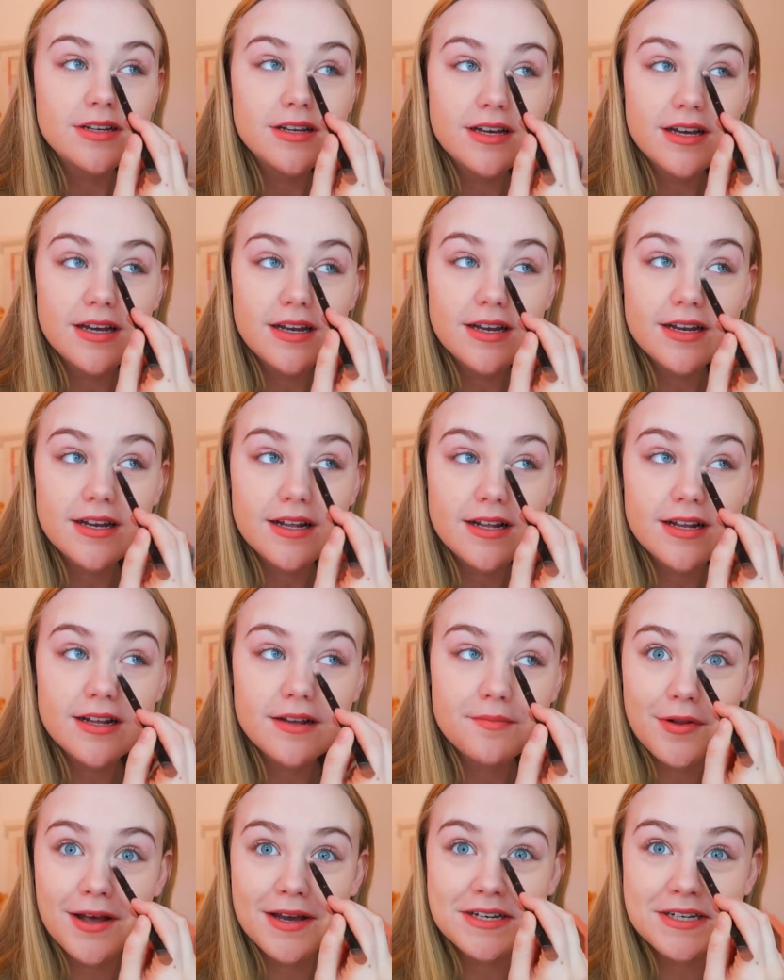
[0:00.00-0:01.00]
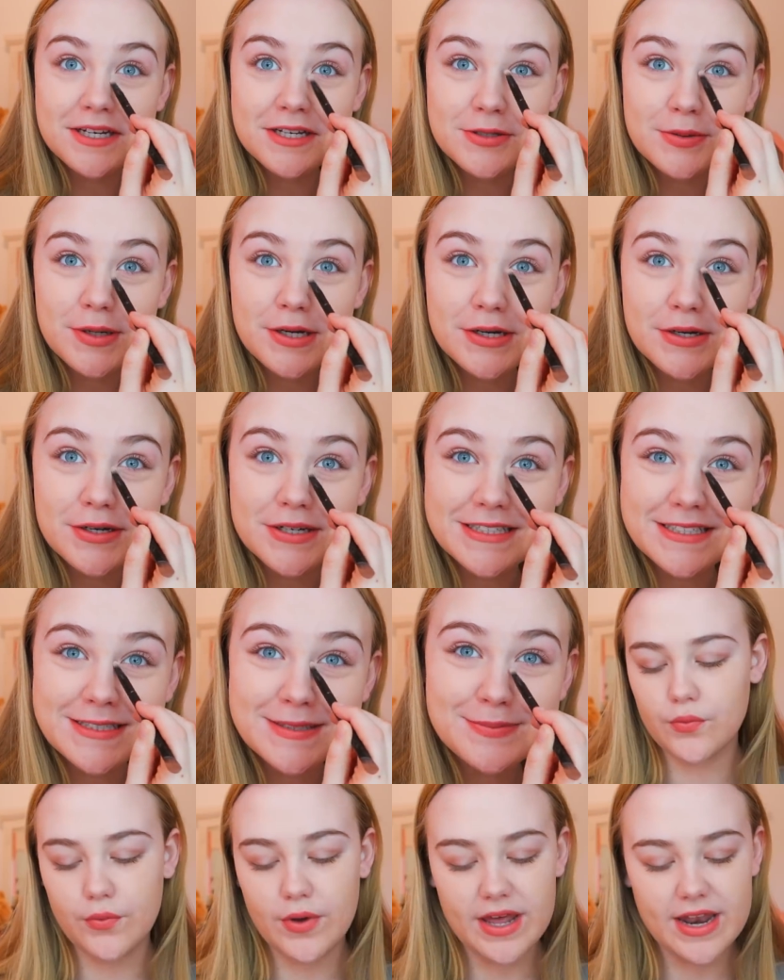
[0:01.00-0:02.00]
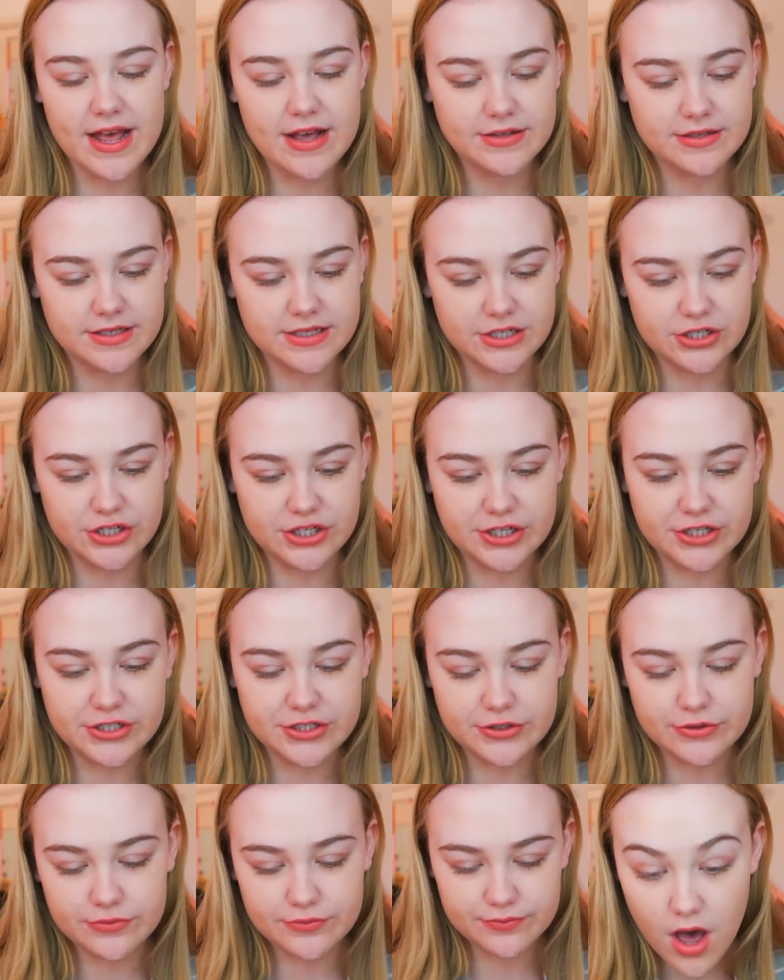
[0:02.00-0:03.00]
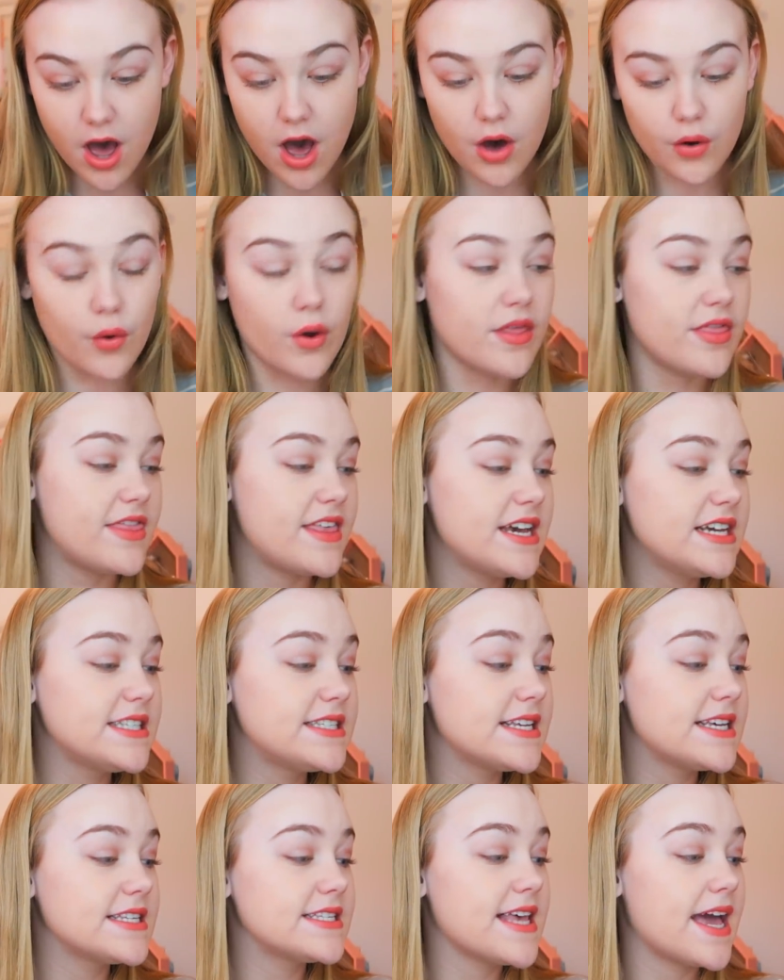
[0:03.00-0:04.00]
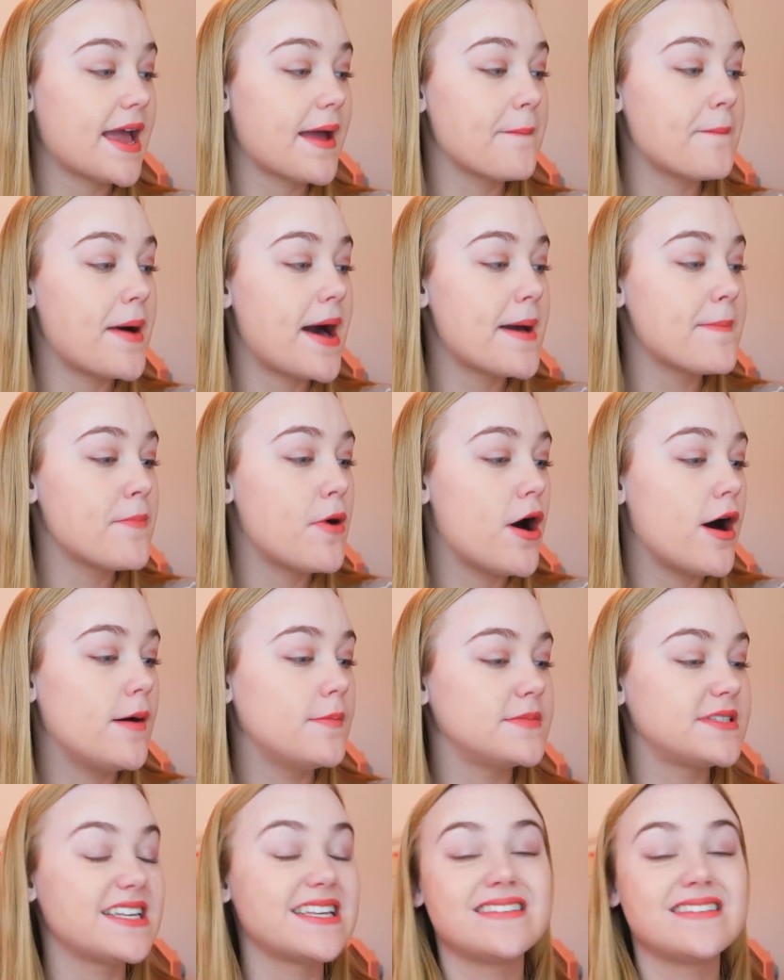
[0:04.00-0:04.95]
Da, da, da. Line it into our crease. What else does she do? Oh, this is like my mom's